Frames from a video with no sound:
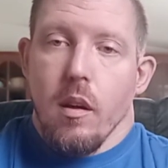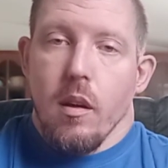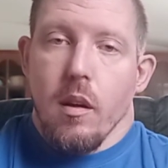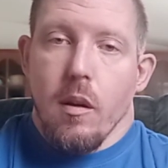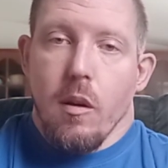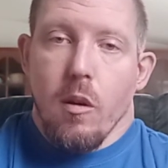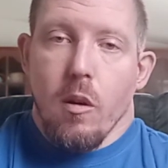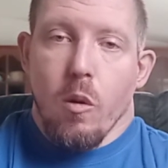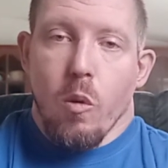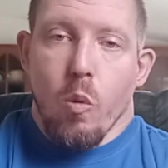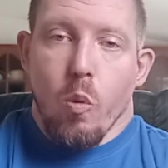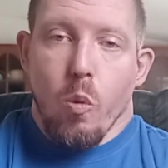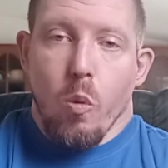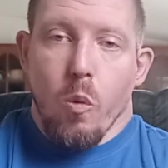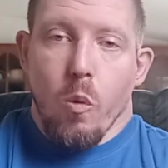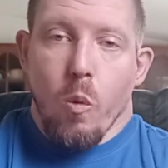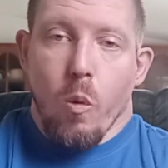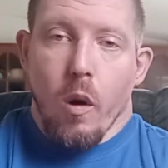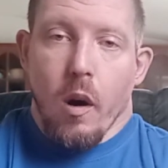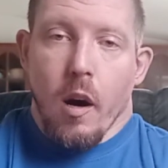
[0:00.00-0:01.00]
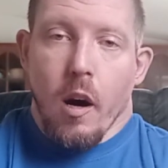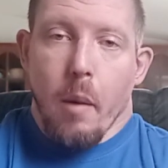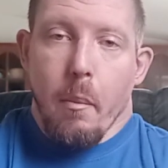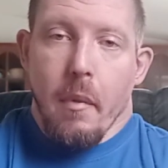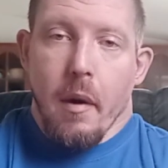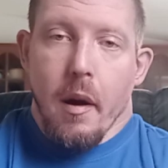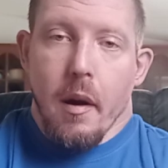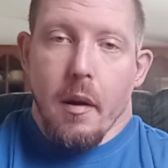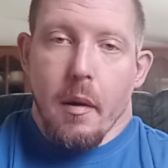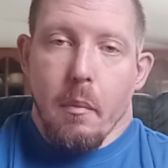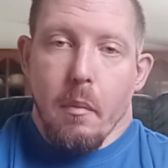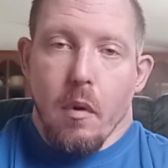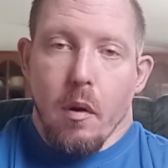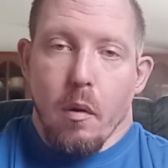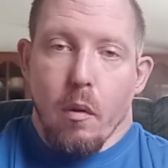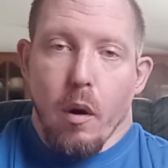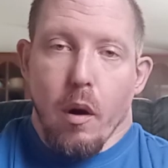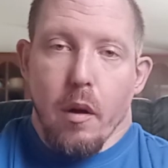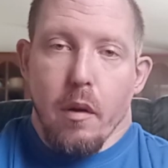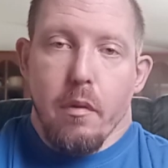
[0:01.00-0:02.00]
you know, where I'm at in my
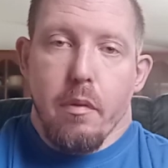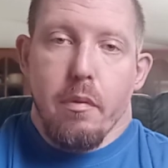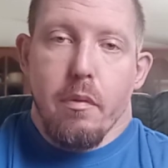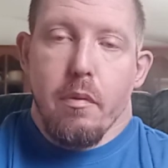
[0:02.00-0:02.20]
life.